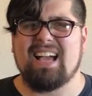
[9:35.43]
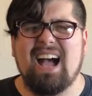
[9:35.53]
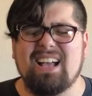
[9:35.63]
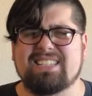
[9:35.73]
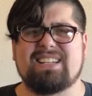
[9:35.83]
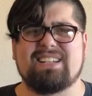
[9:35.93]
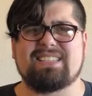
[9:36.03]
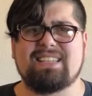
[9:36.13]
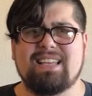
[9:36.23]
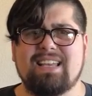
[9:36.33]

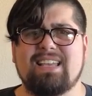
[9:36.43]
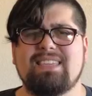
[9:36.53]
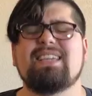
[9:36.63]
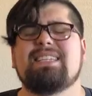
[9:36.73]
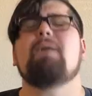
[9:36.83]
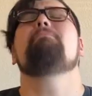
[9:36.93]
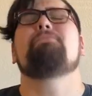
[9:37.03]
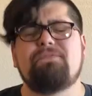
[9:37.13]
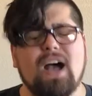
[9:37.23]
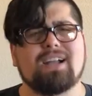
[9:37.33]
Oscars, you dumb
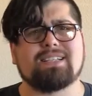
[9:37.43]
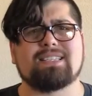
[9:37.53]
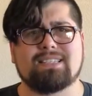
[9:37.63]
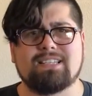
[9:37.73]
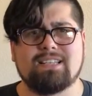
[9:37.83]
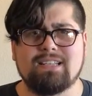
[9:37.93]
fucks.